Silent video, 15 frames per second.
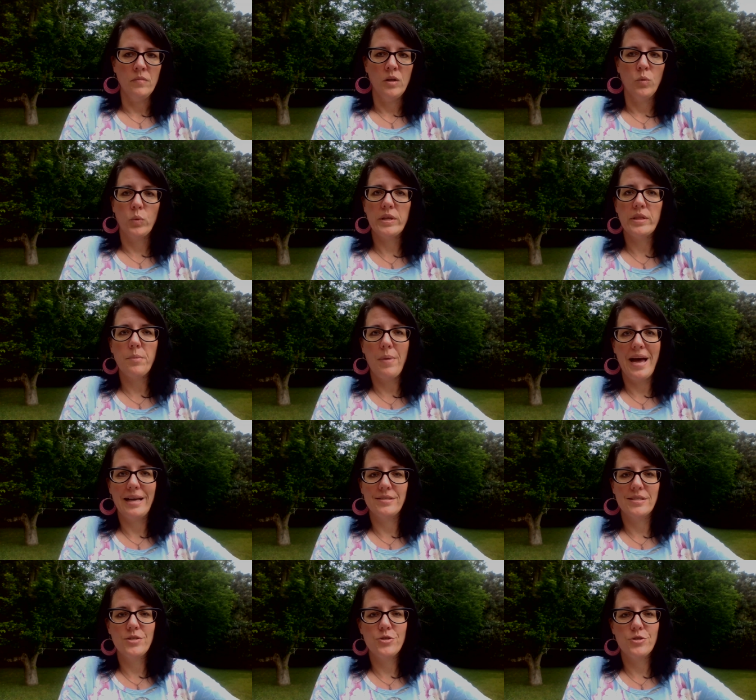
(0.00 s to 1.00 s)
read the
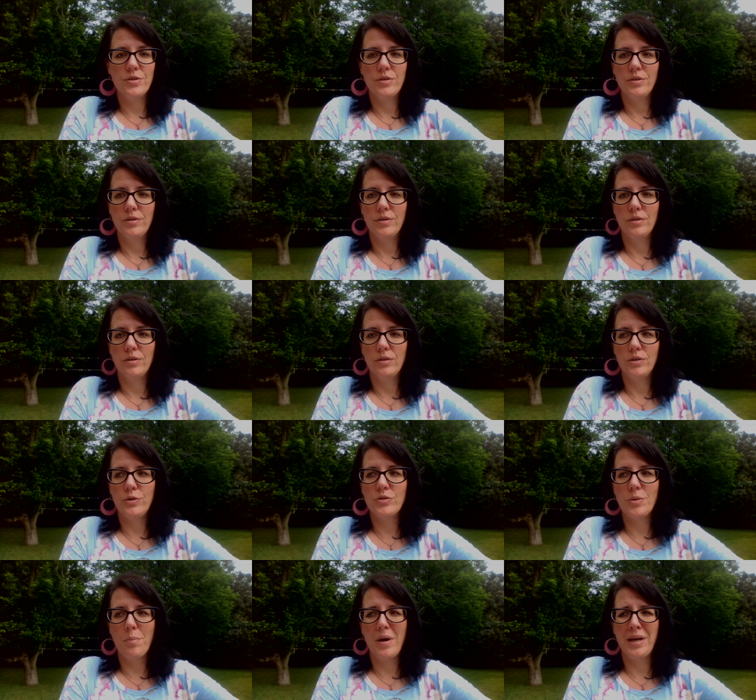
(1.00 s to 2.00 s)
passage
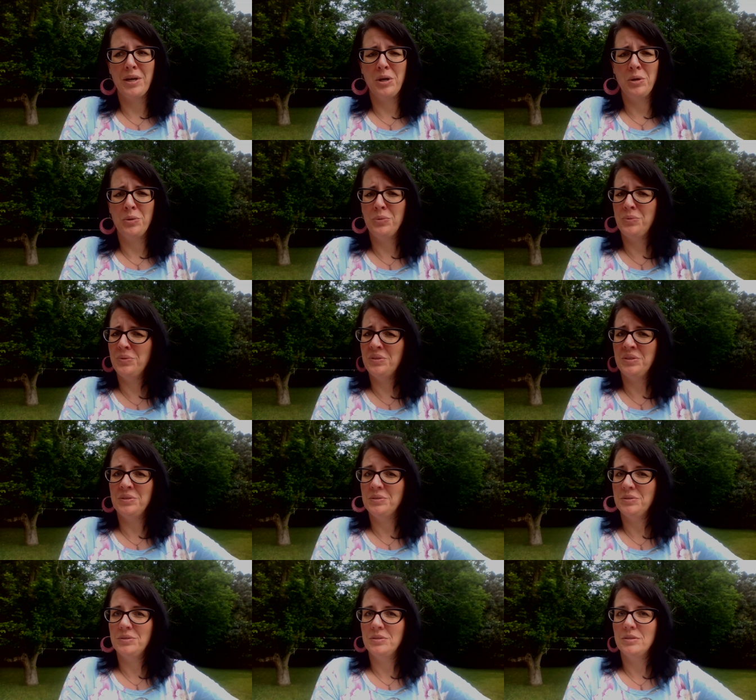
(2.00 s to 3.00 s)
using my own
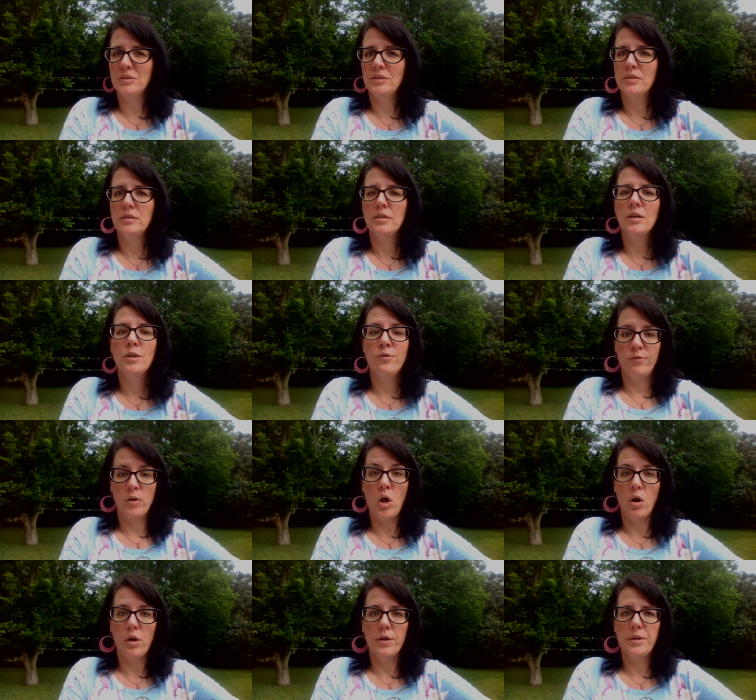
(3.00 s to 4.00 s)

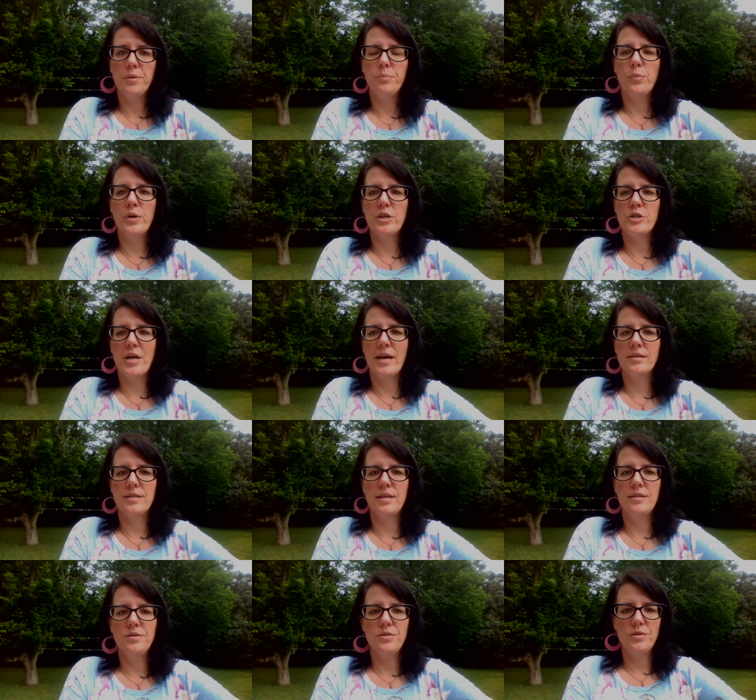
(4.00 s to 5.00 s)
flawed British
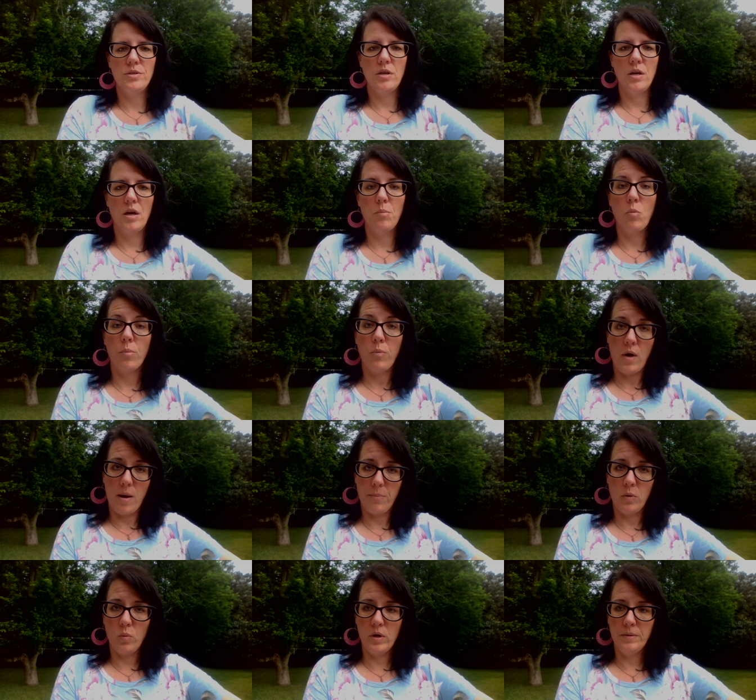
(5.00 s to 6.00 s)
accents, a more
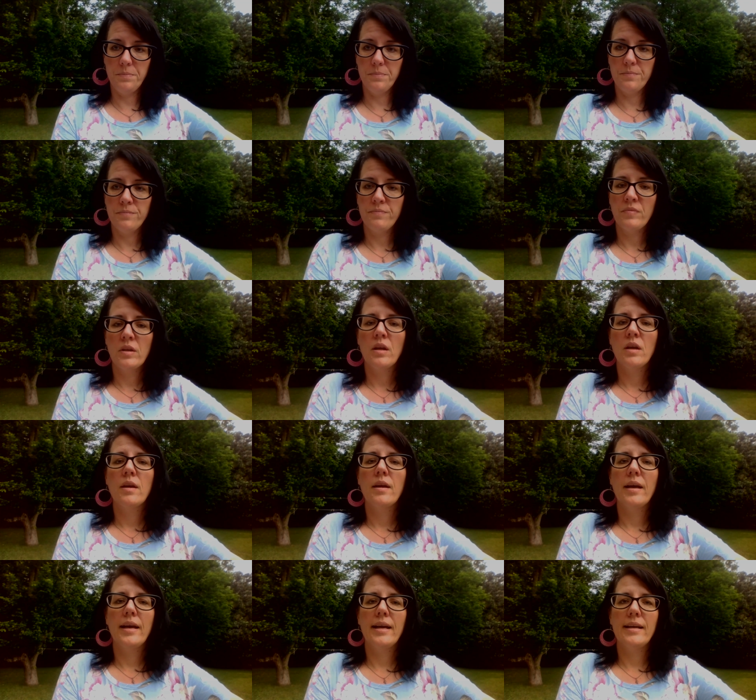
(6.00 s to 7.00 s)
proper one
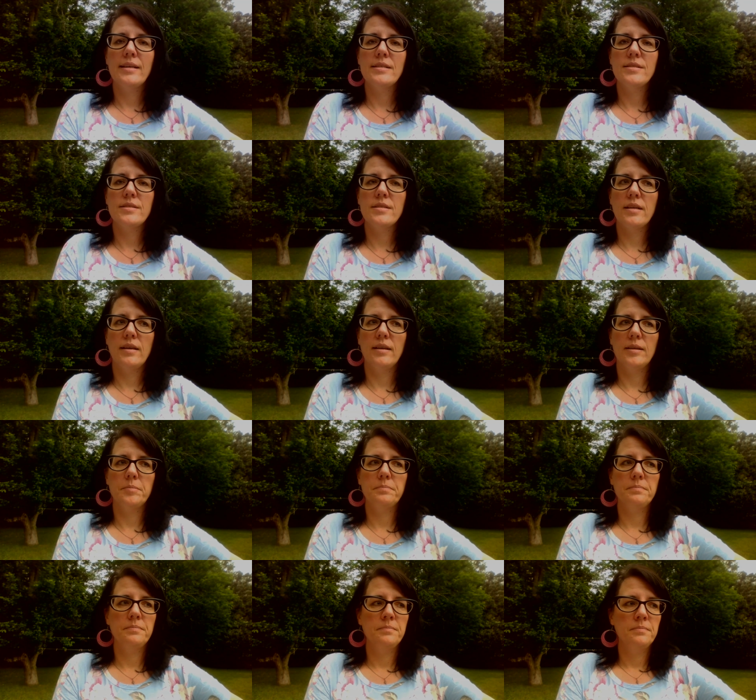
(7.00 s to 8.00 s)
and
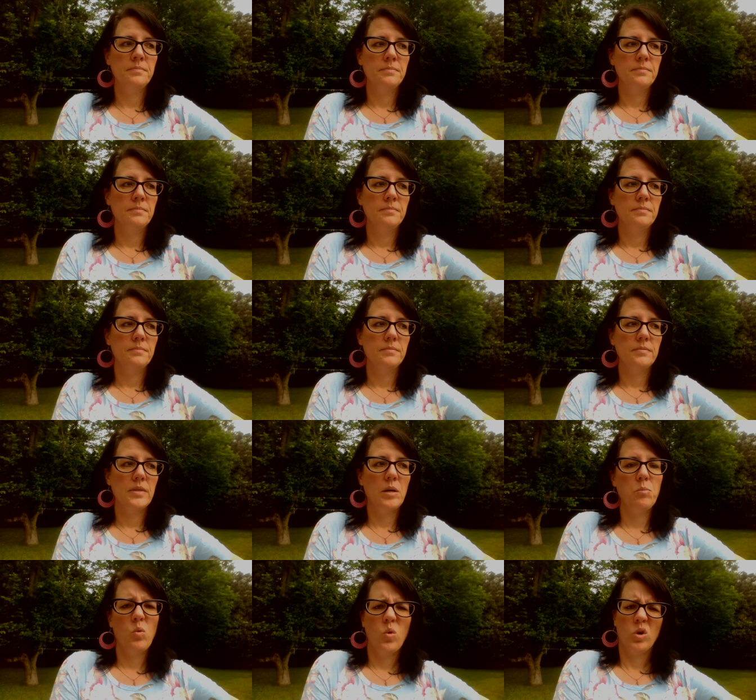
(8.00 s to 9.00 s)
a
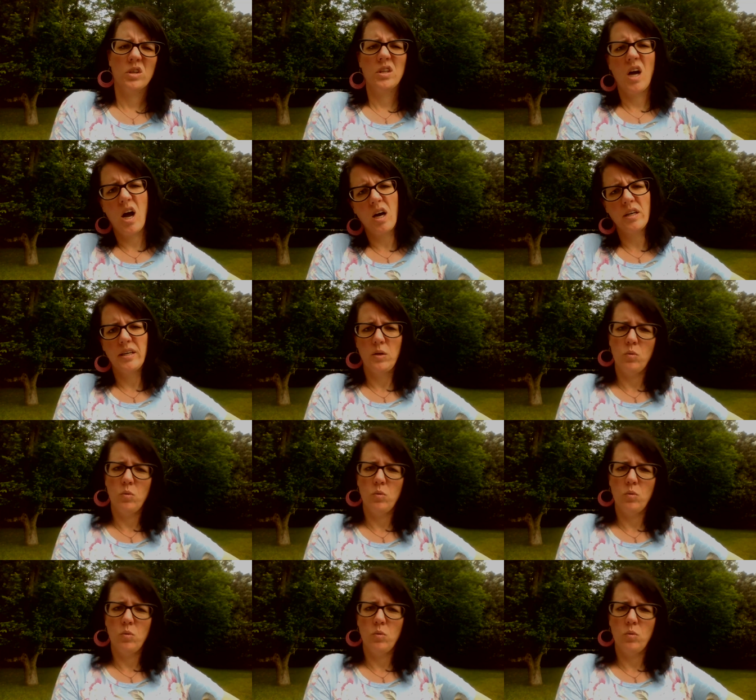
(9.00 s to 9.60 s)
more Cockney